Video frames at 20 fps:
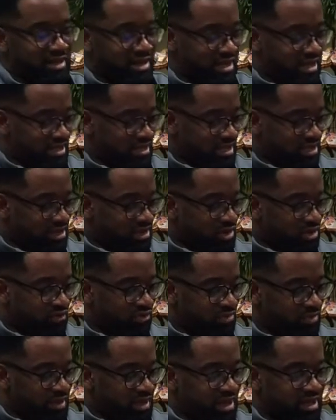And then you go
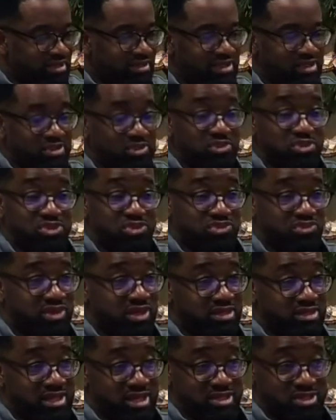from there to new
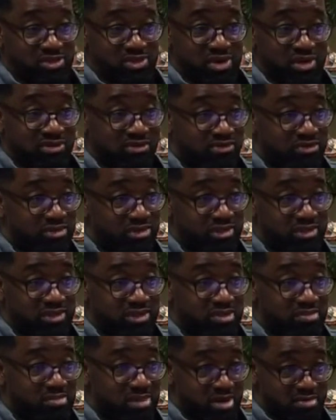strengths. I start to feel
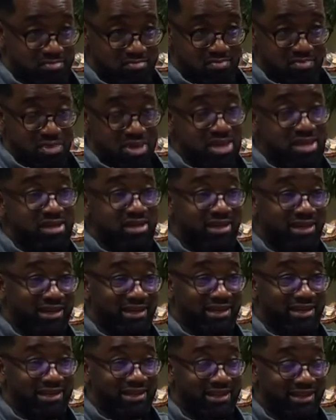good about me
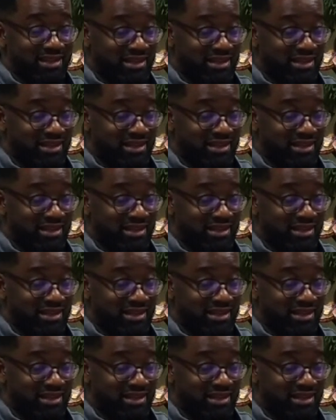again.